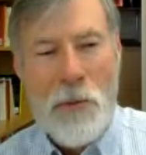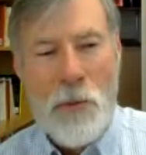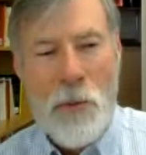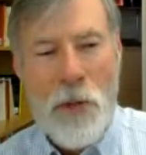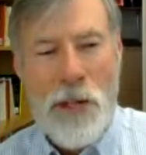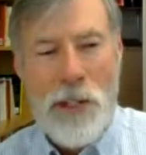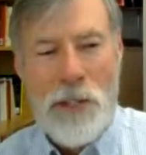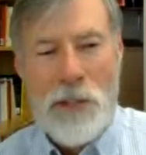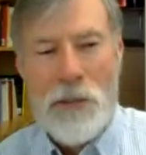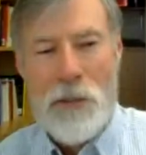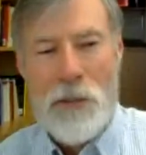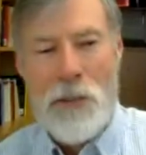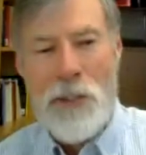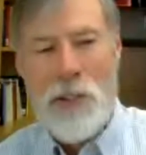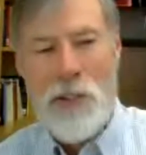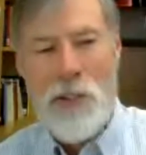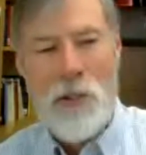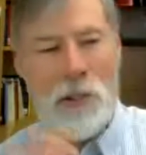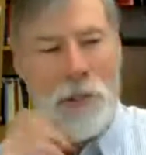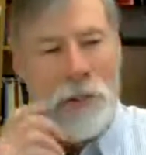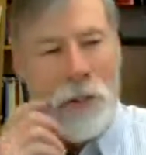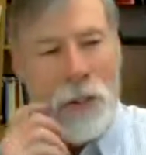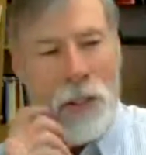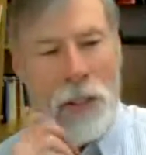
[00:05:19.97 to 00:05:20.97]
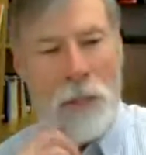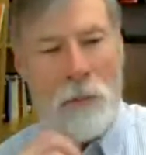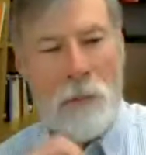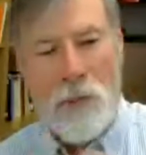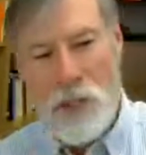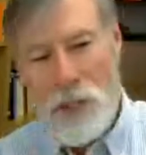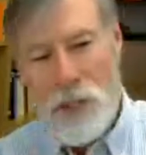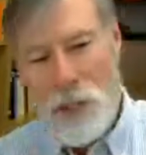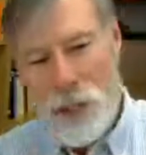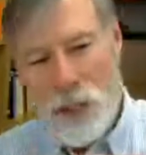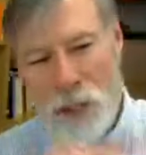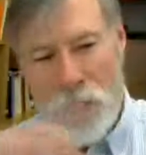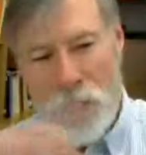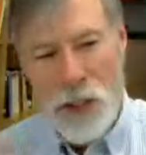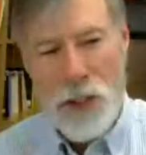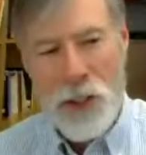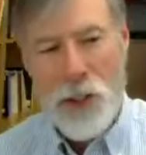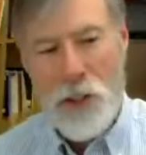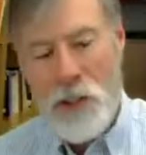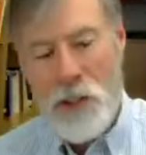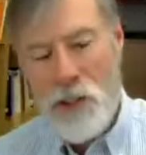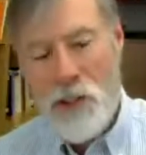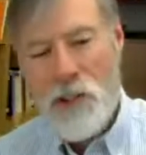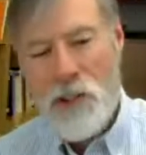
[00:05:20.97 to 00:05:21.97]
where we sort of leap to the
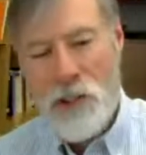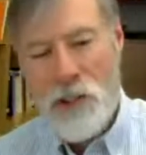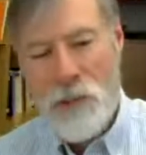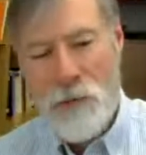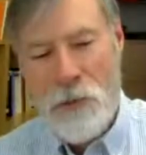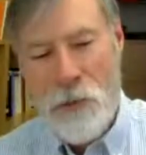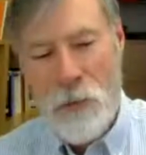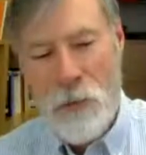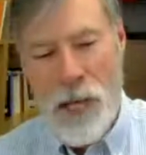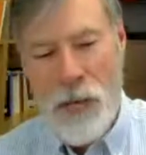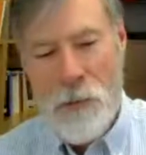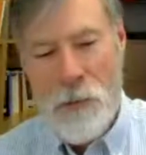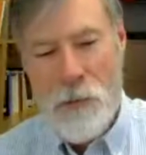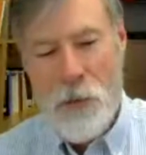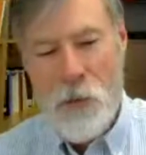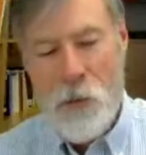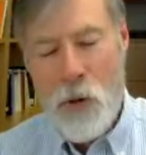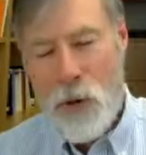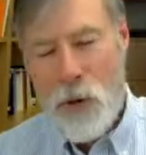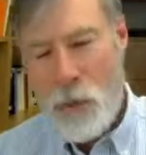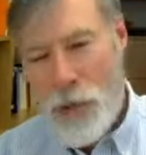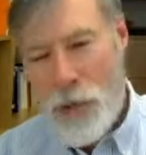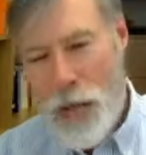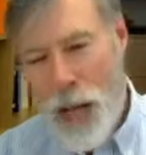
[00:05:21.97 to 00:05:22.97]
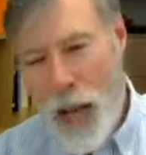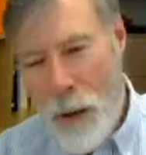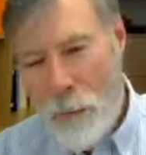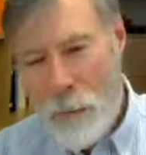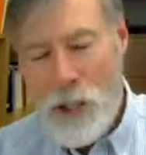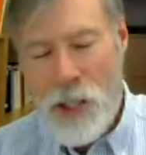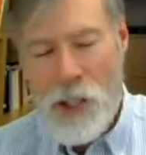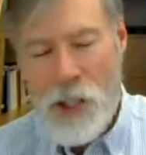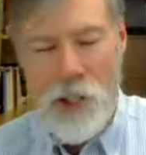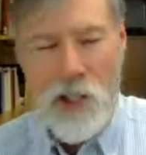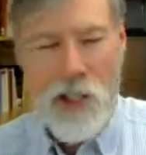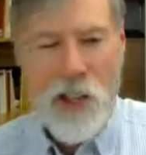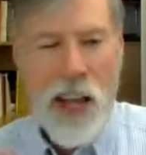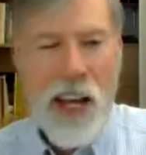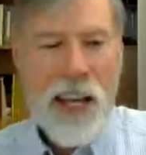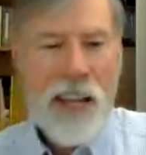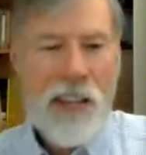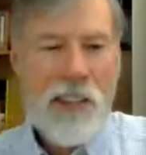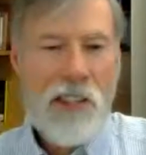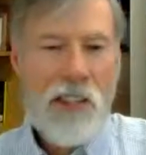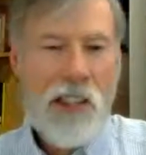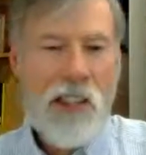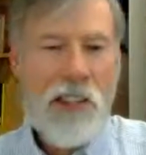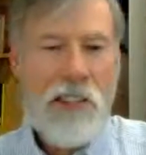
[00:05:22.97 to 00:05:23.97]
conclusions. But what happened is
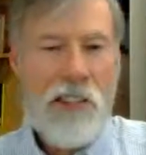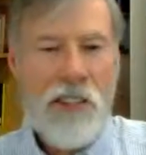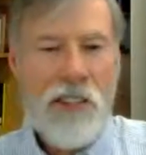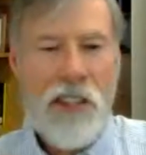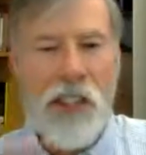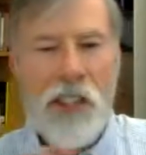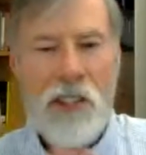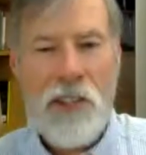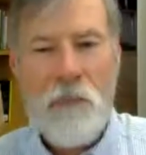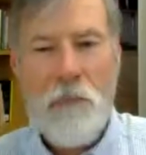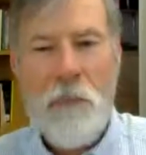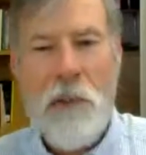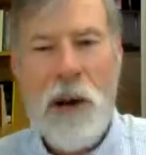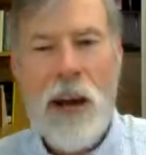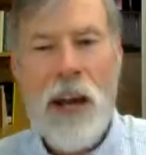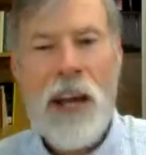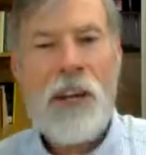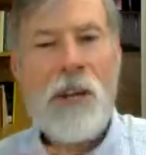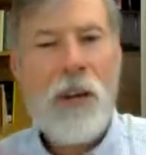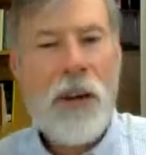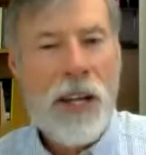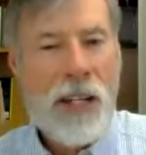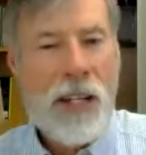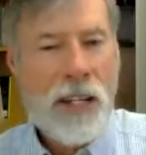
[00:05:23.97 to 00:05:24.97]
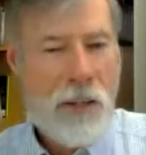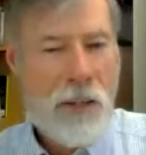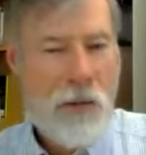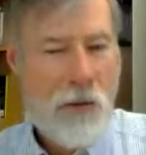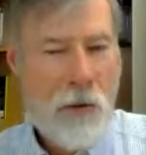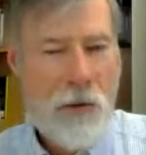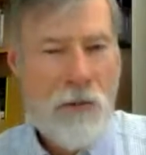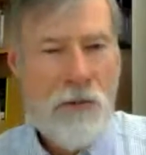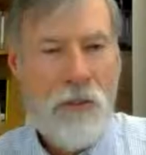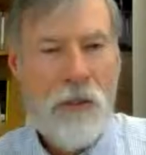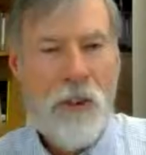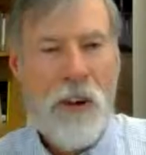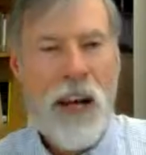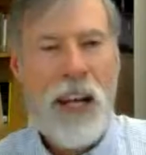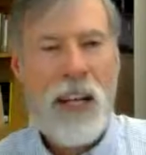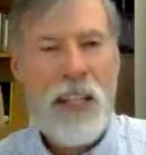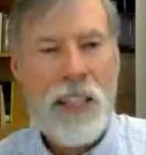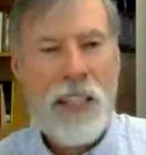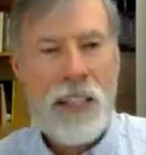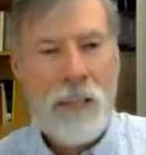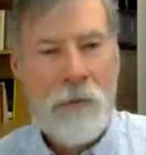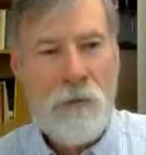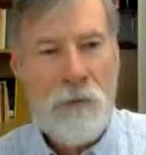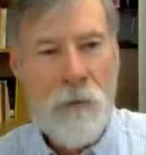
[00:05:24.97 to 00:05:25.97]
science has since migrated to a
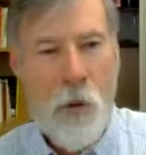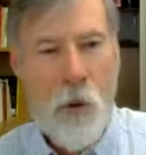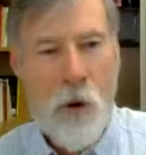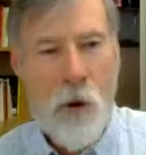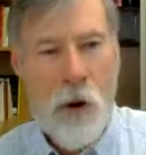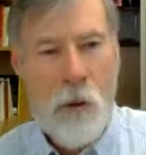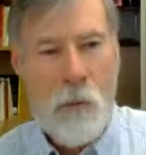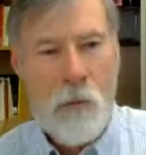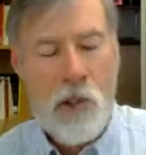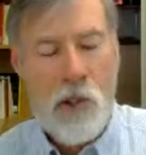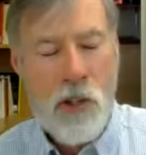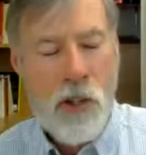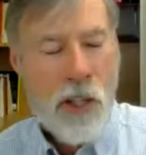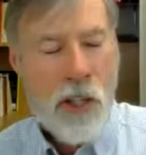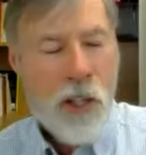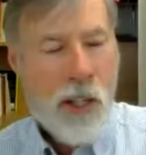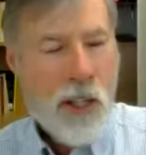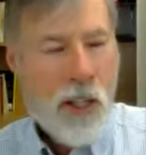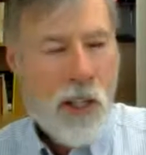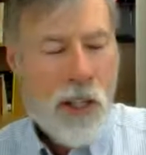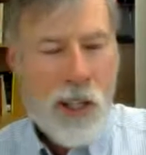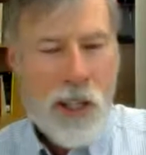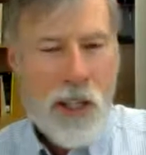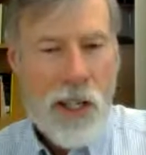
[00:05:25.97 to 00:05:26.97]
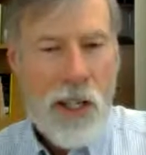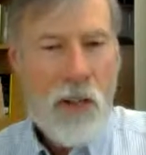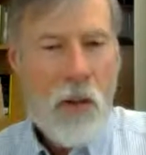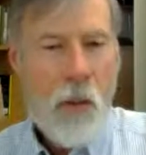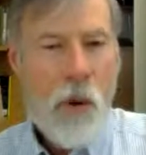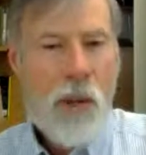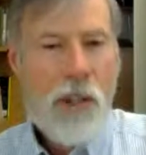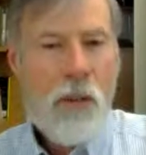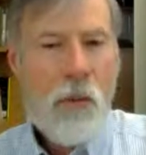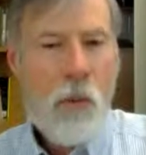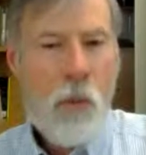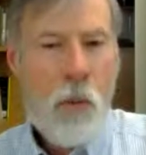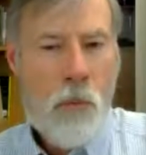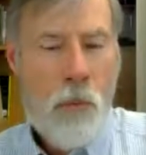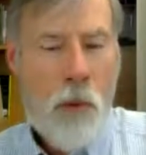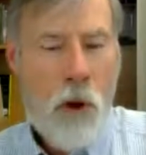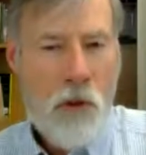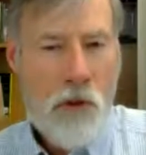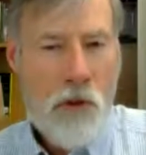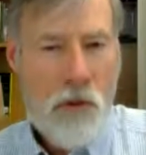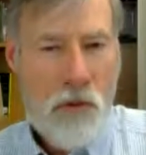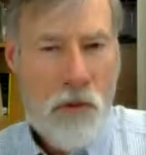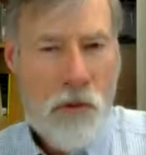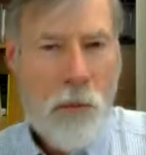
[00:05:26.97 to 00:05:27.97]
variety of forms. And the one we're
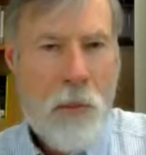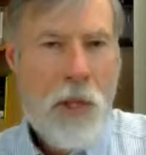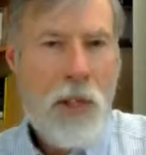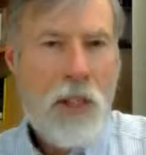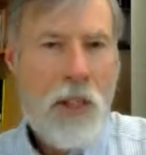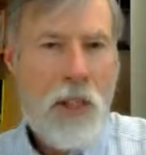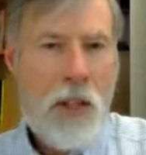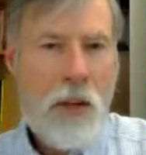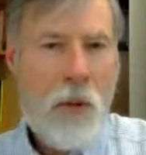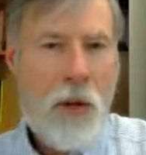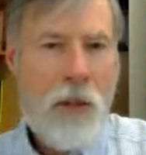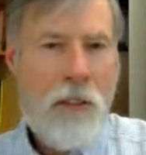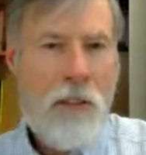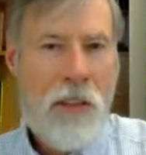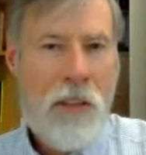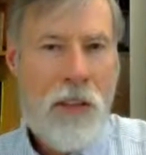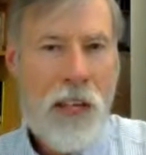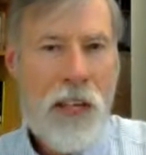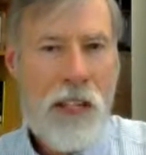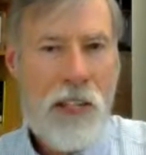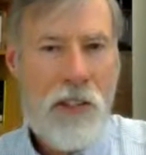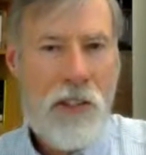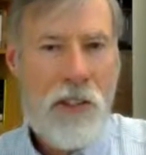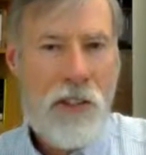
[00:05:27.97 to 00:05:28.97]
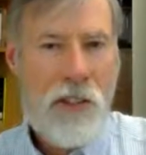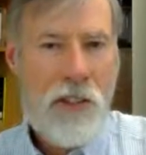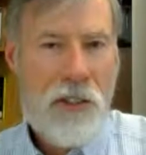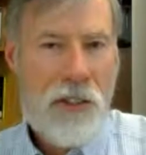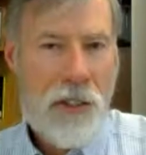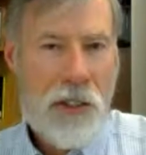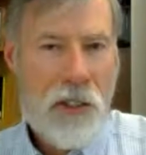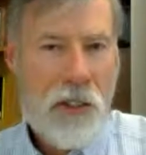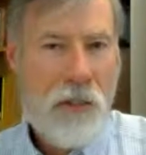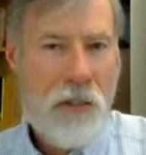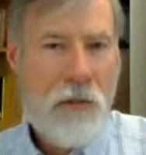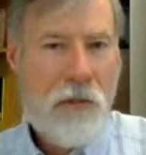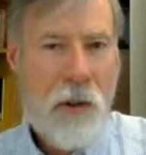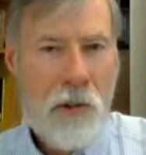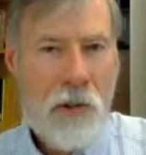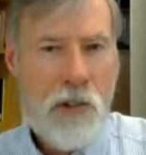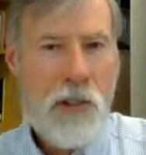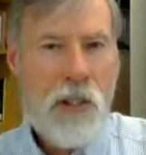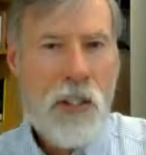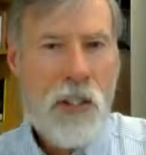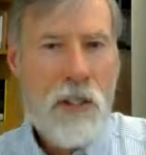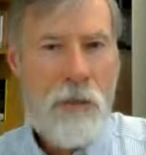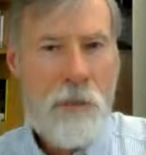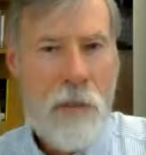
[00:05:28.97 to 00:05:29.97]
most familiar with is
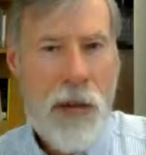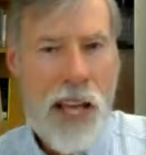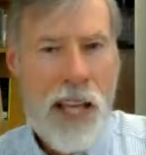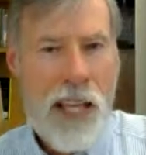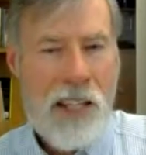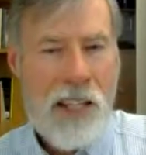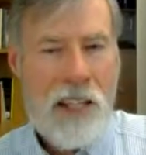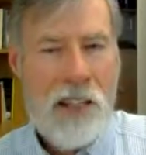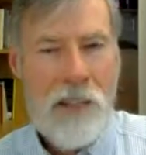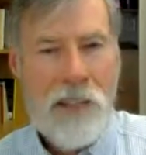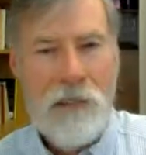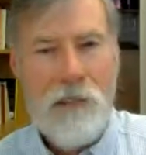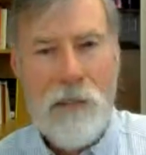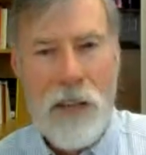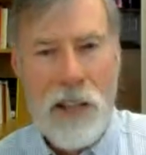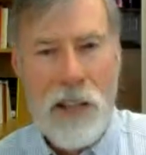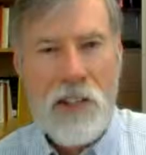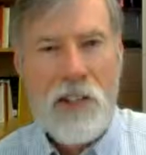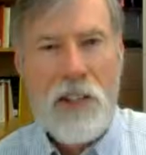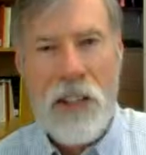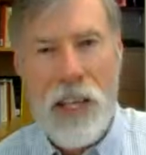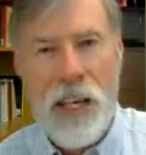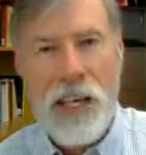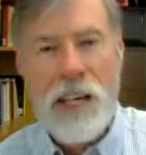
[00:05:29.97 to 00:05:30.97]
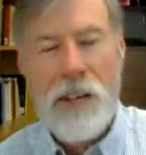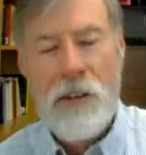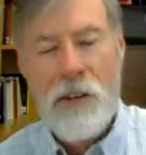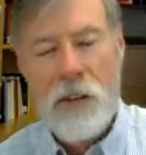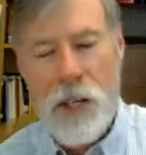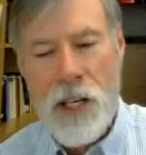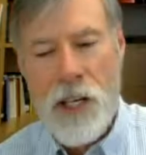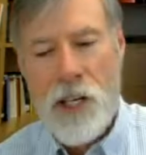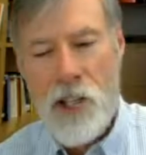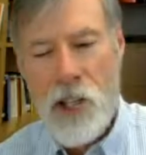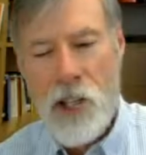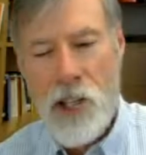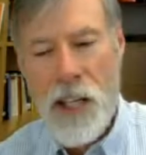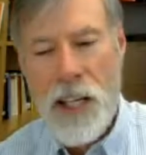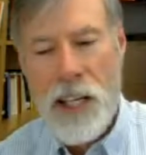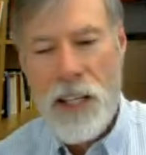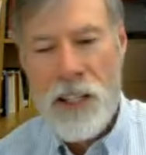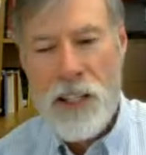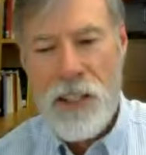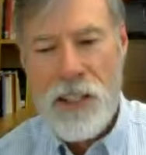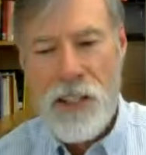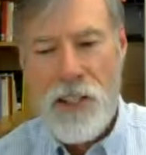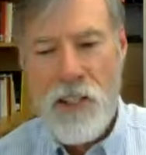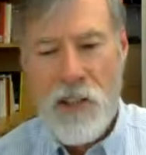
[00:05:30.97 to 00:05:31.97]
university-based
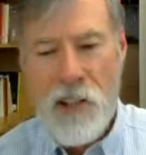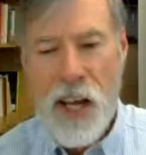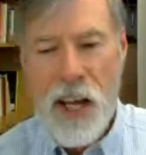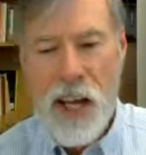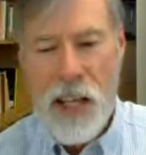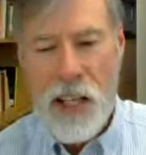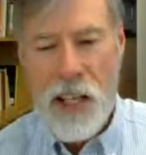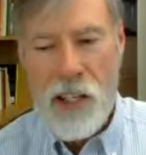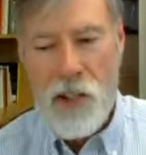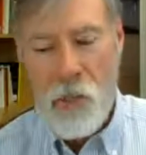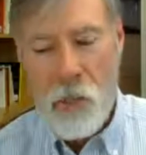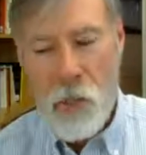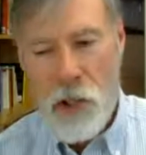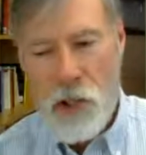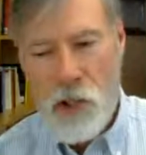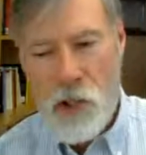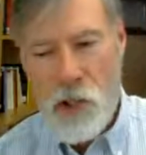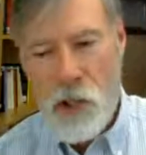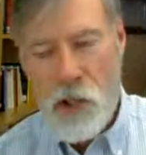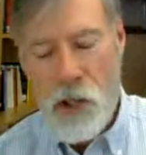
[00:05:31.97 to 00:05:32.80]
investigator-initiated science, which,